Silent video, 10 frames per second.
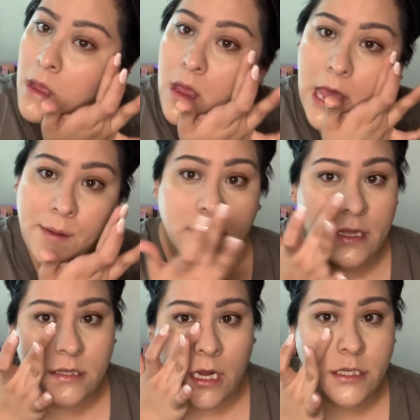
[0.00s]
And with the
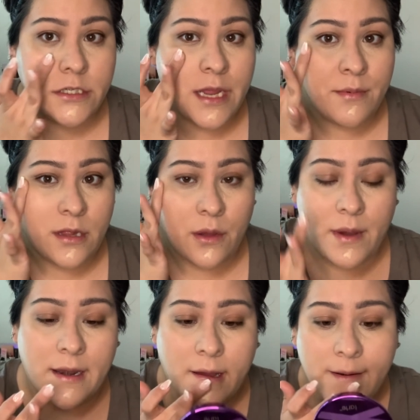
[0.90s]
Tarte Shape Glow
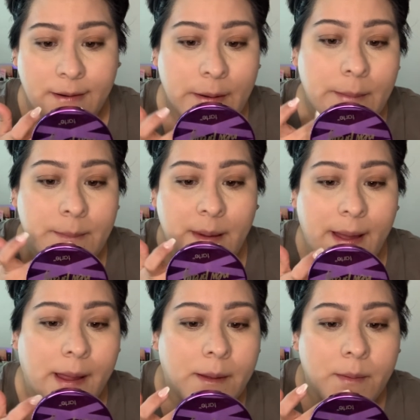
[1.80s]
on under
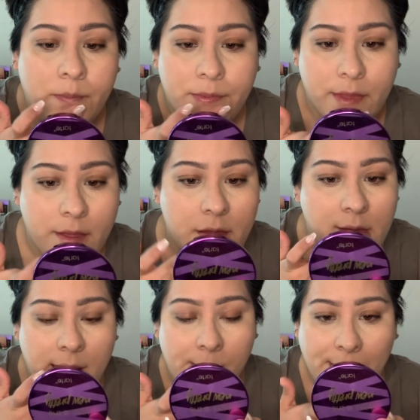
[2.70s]
my
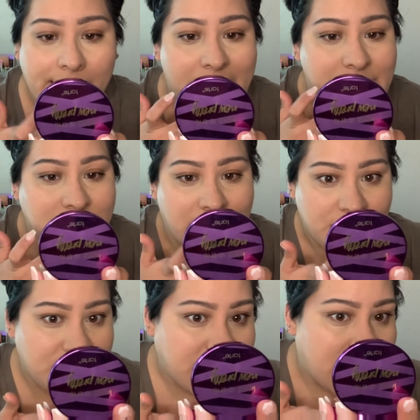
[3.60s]
eyes and
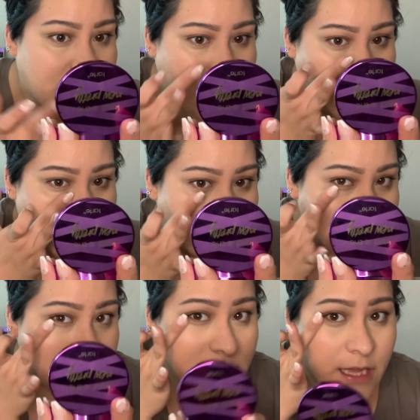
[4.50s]
cheek area, it
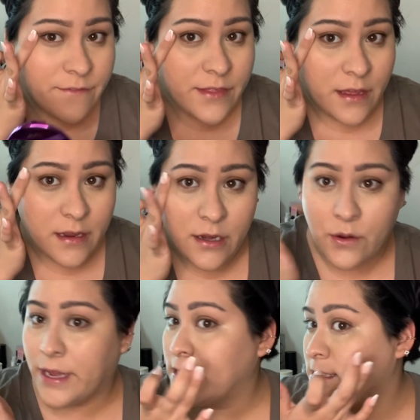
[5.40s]
does give the, you
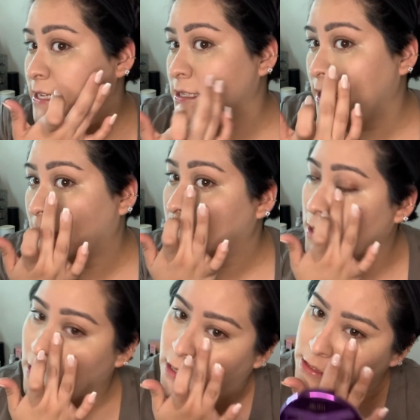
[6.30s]
know, it
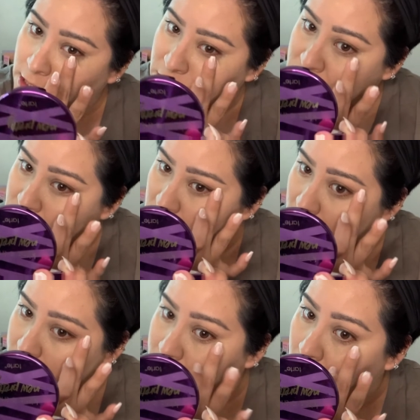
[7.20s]
continues to
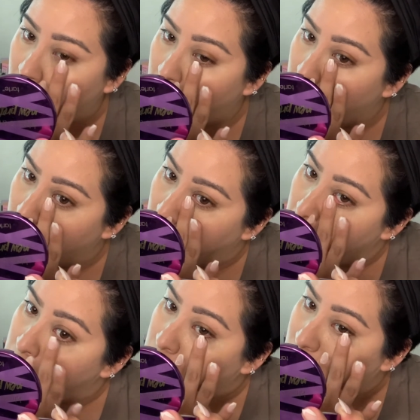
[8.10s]
give
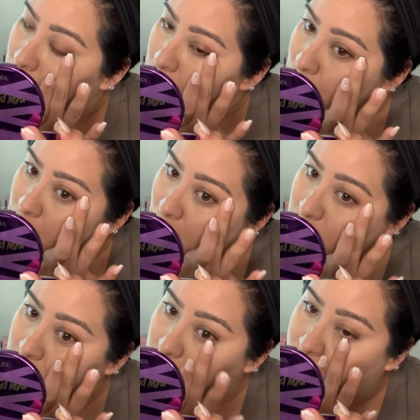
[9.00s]
the
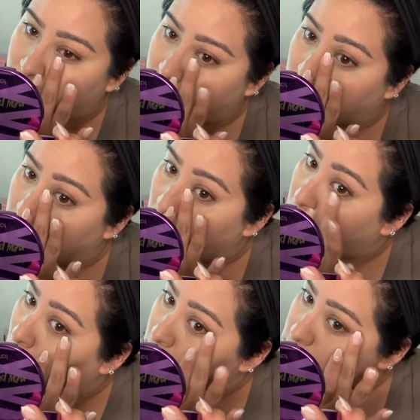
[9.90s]
luminosity from the glow
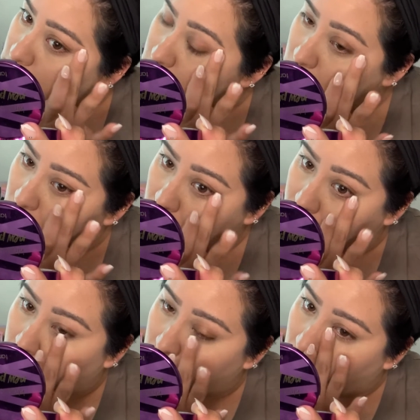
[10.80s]
wand, you know, the
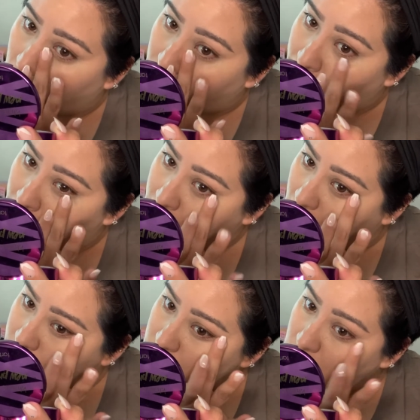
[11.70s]
glow that it
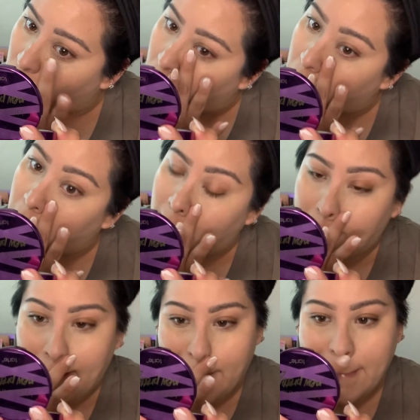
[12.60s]
gives. So
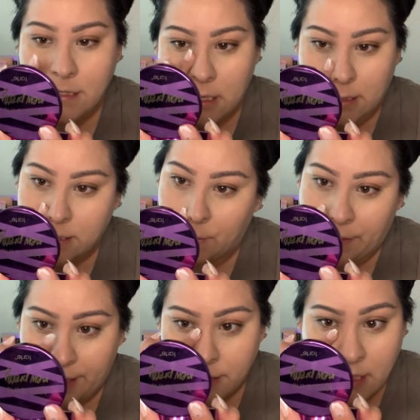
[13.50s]
that's also
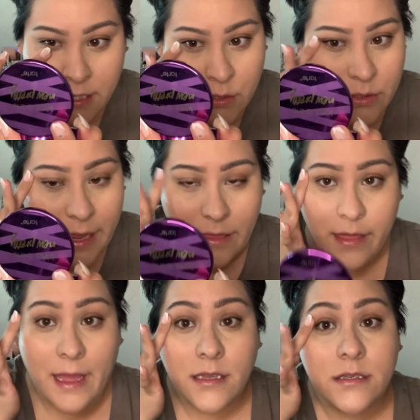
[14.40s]
nice. I do like
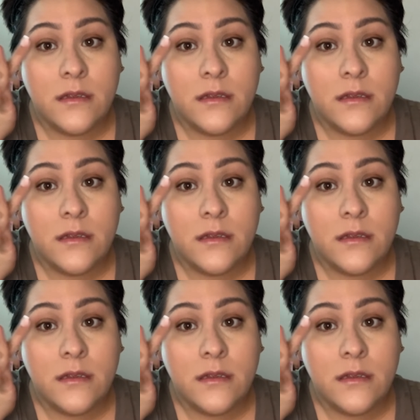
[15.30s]
that.